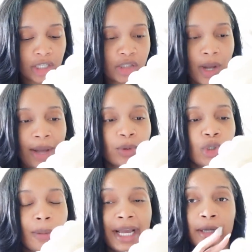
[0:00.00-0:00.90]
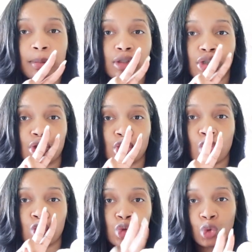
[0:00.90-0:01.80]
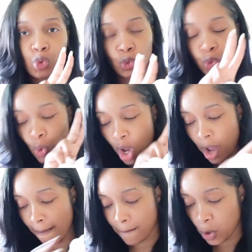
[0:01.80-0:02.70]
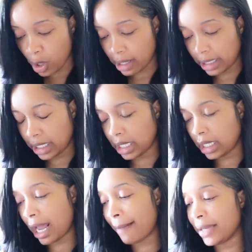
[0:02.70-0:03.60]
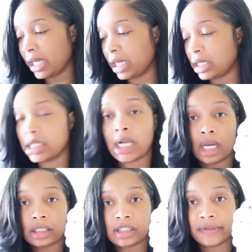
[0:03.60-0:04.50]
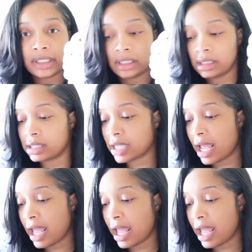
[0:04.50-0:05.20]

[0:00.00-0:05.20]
so i will go back and purchase two more and again i paid 18 dollars for these